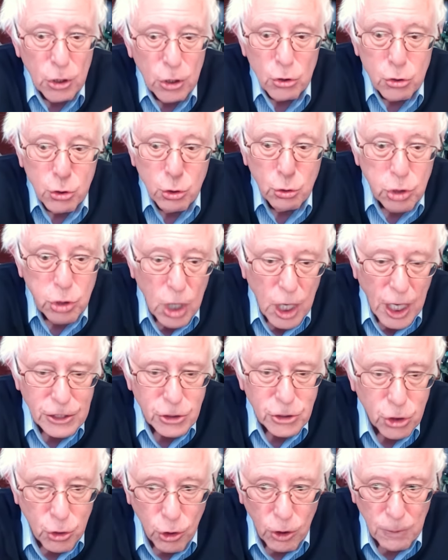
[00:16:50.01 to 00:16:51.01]
to
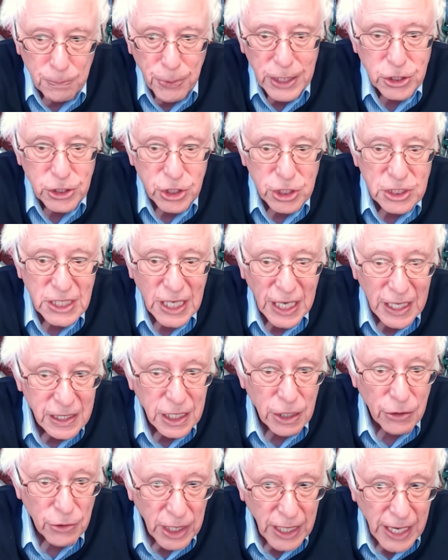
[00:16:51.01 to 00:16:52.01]
large corporations and
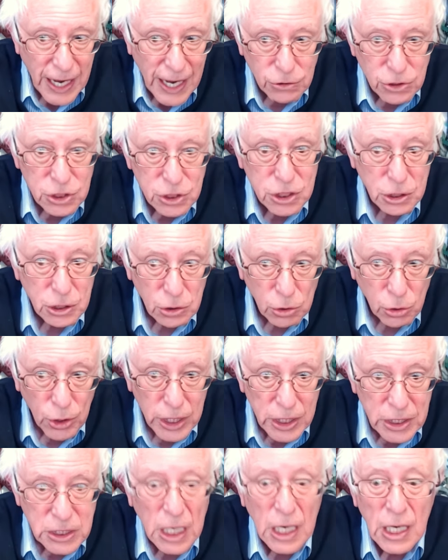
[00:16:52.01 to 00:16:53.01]
their accountants and
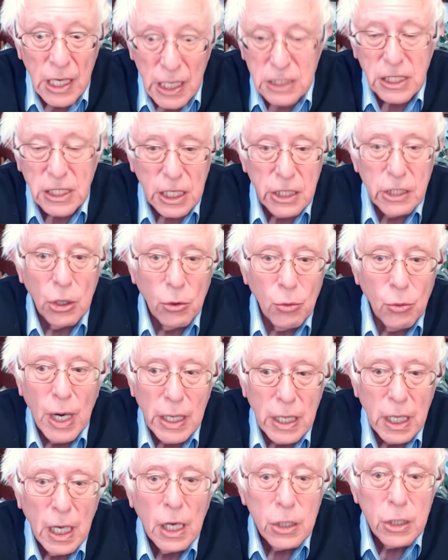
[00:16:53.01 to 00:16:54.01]
lawyers and say, you know
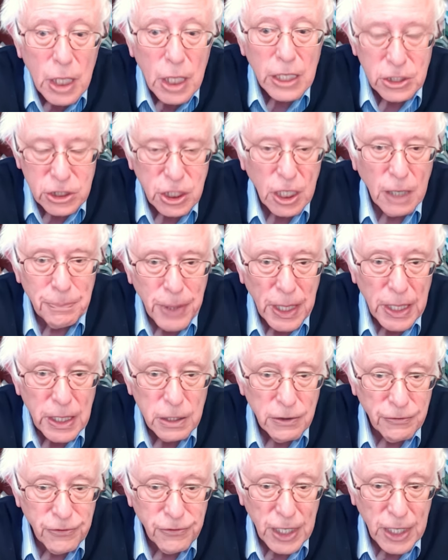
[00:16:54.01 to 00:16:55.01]
what, you got to stop paying
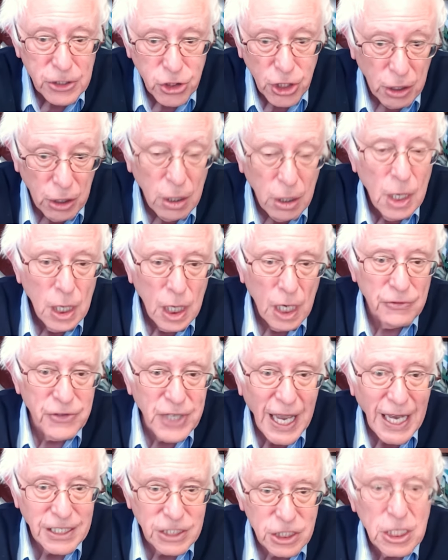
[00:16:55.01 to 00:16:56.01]
your fair share of
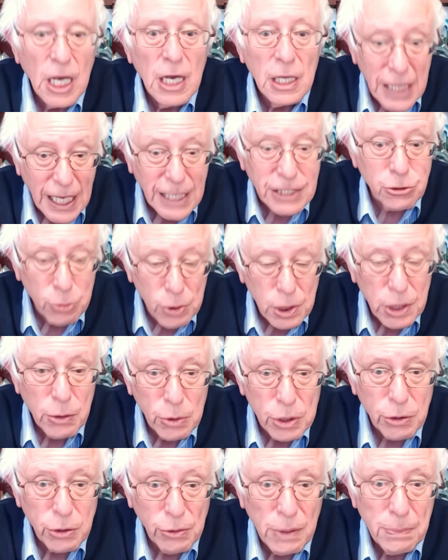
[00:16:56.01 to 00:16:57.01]
taxes. That's really
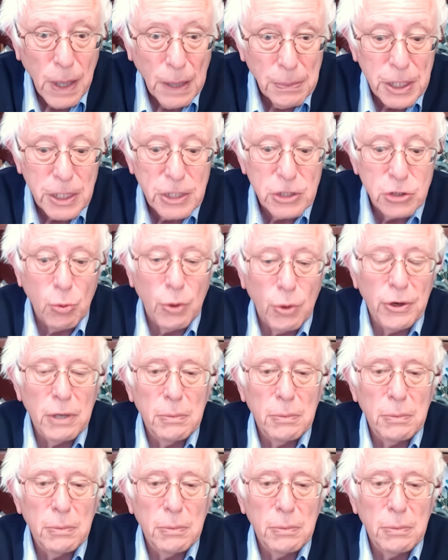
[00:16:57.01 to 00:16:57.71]
what the Republicans worry